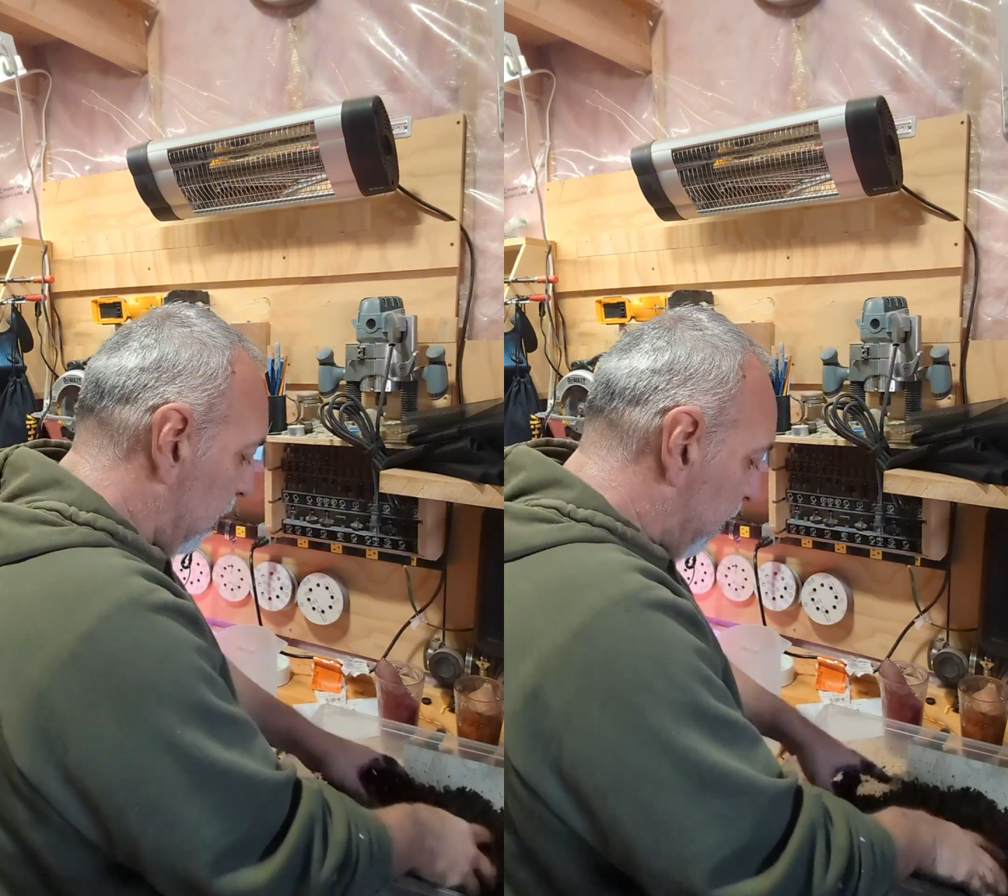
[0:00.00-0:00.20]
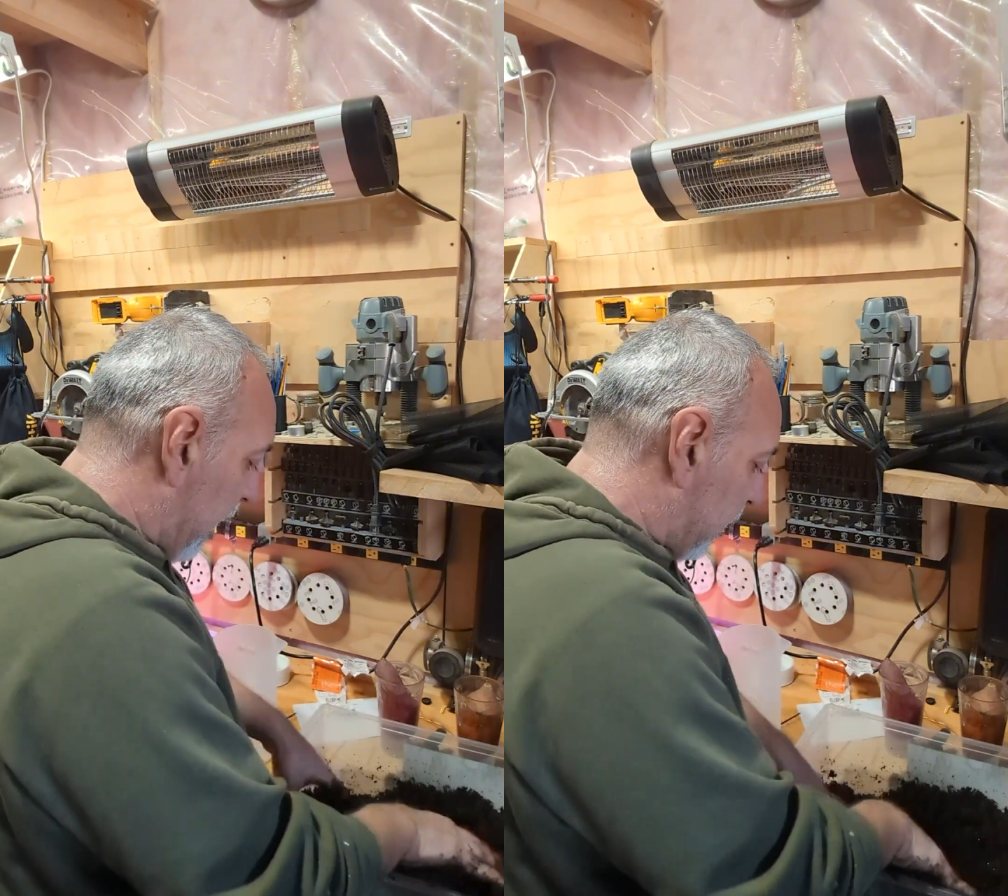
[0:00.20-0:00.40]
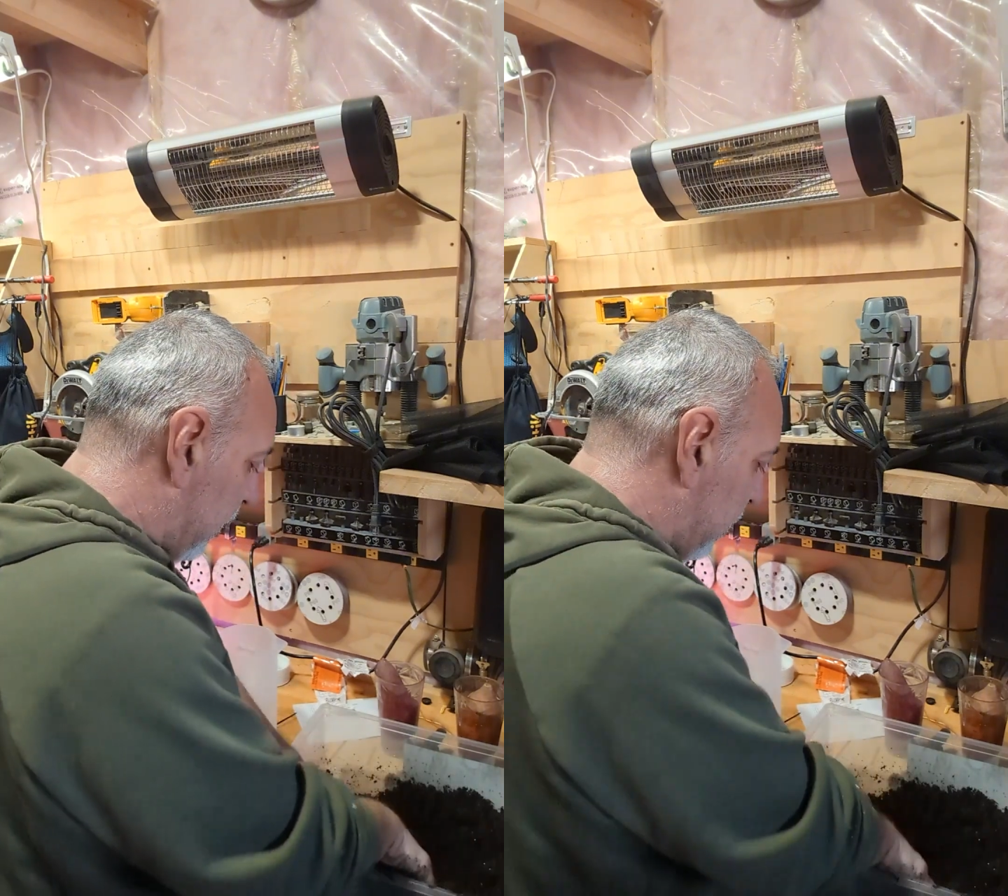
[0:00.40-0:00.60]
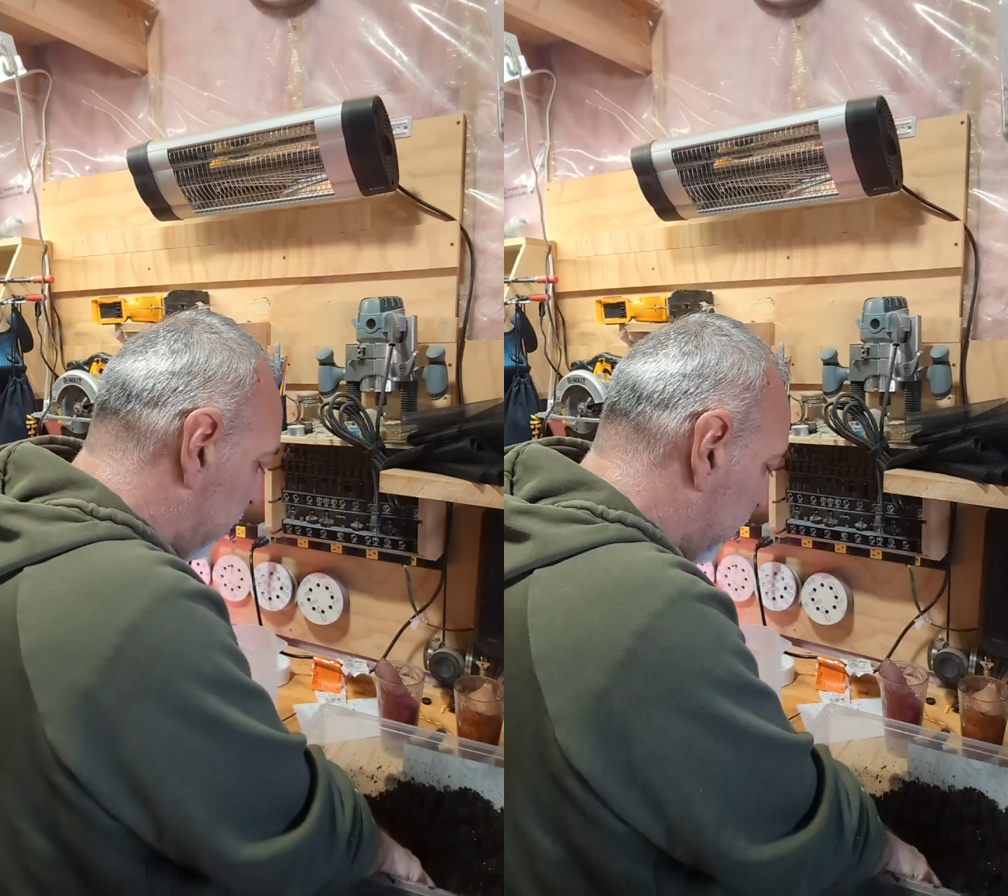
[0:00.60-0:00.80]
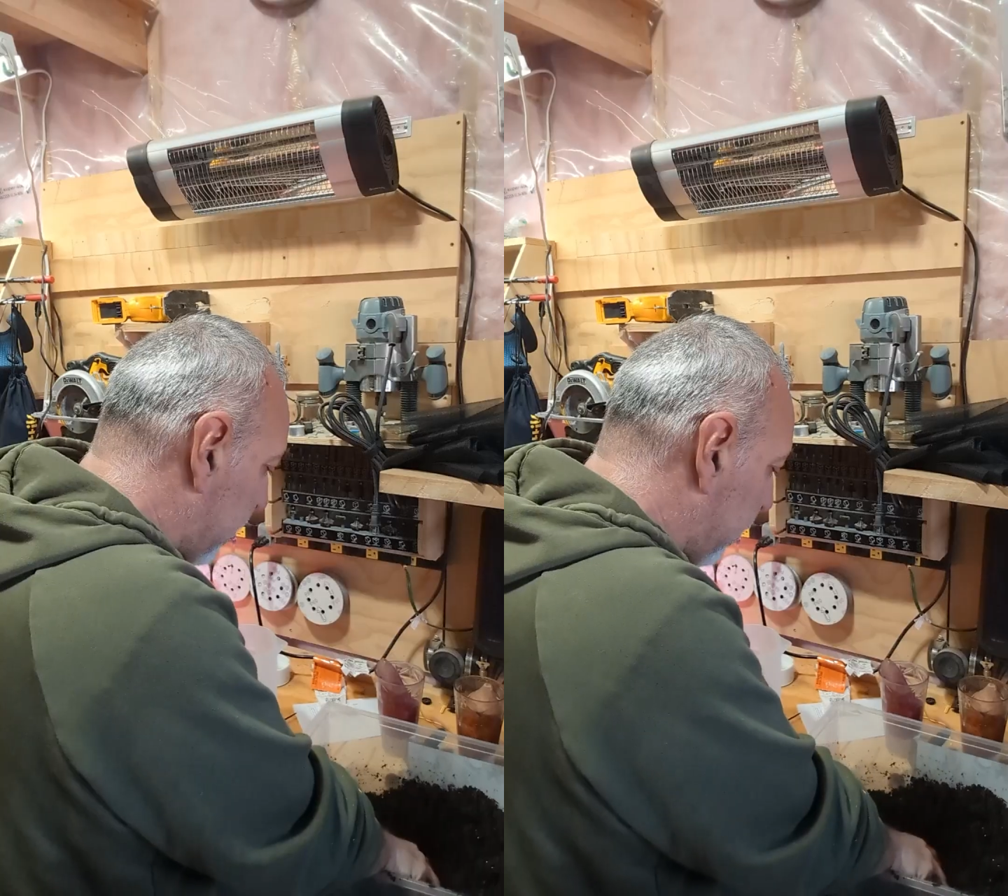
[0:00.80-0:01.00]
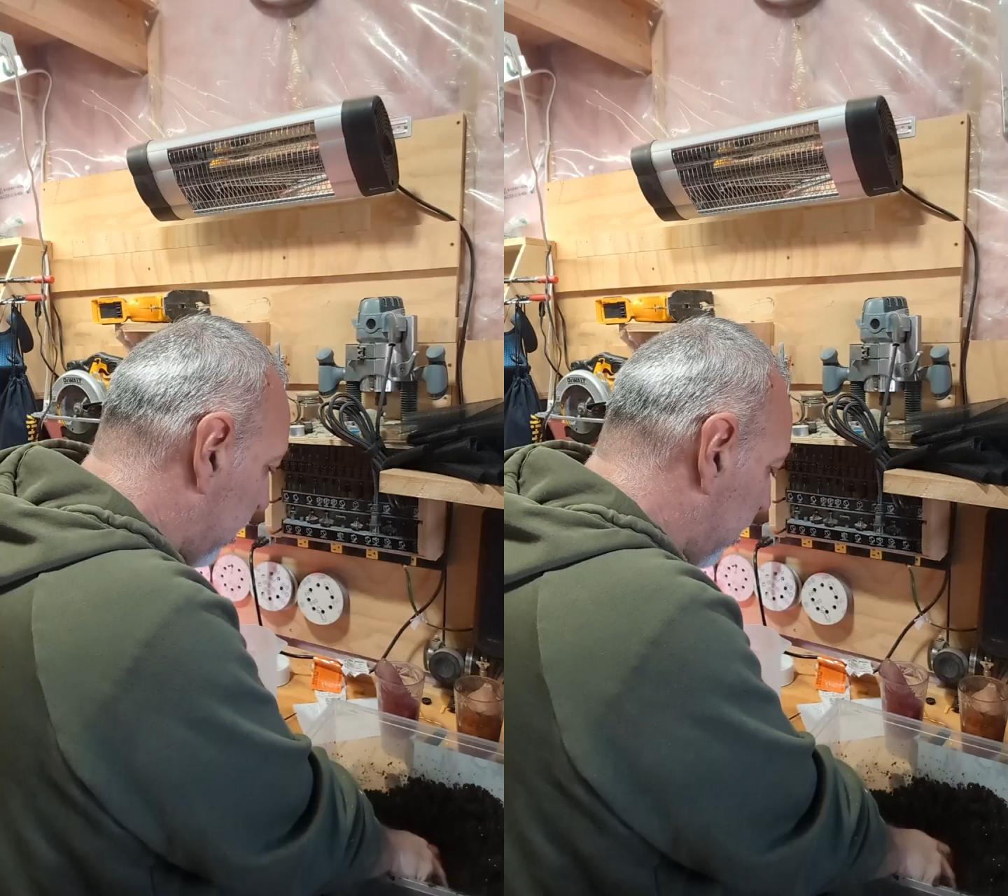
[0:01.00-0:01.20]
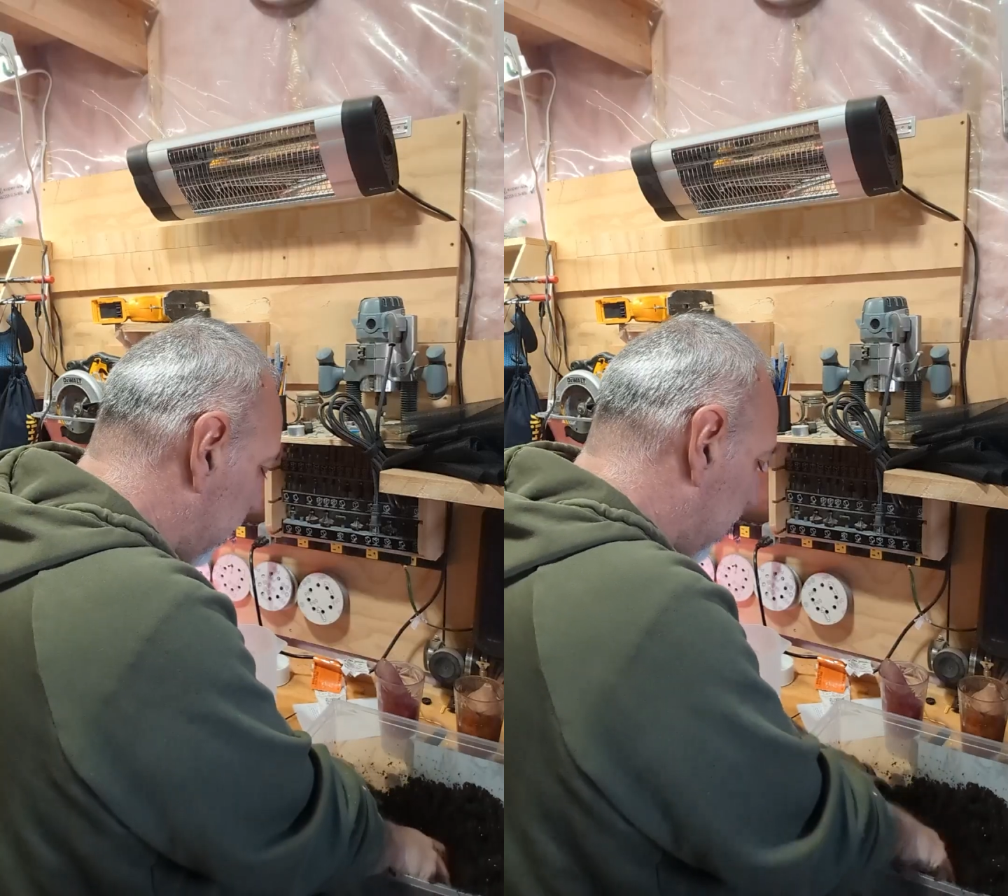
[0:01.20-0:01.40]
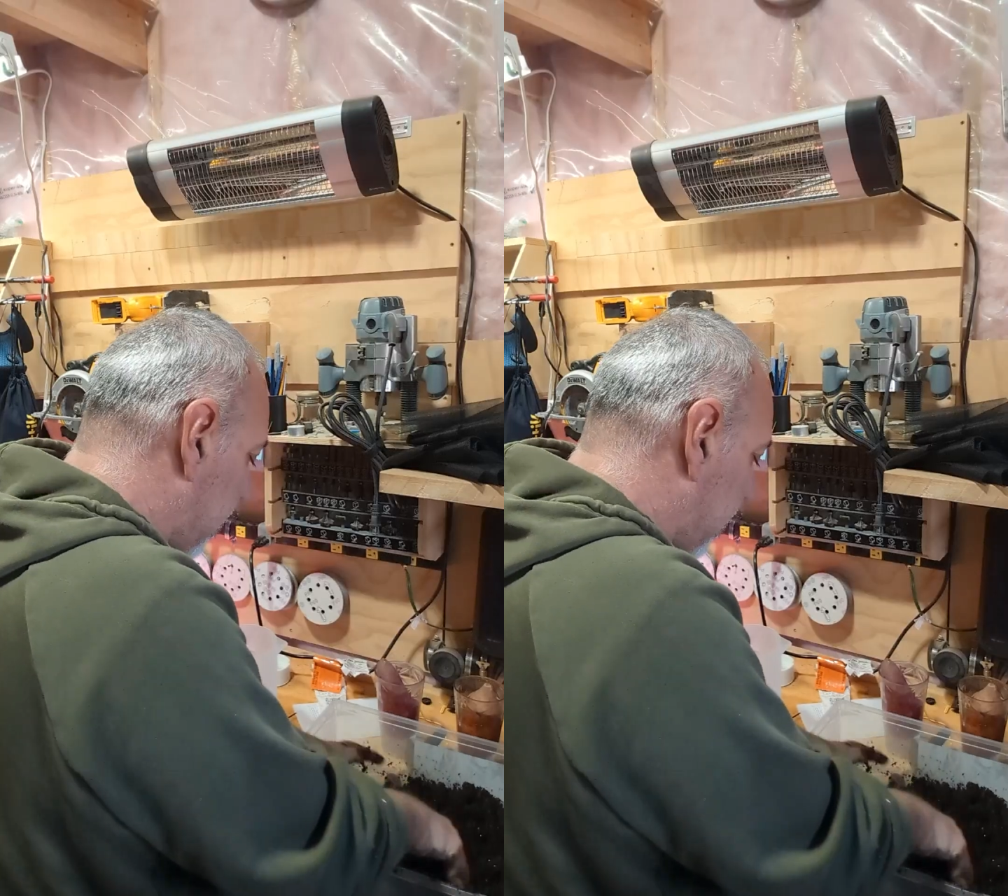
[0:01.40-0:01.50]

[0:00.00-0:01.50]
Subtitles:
mix. So that's what all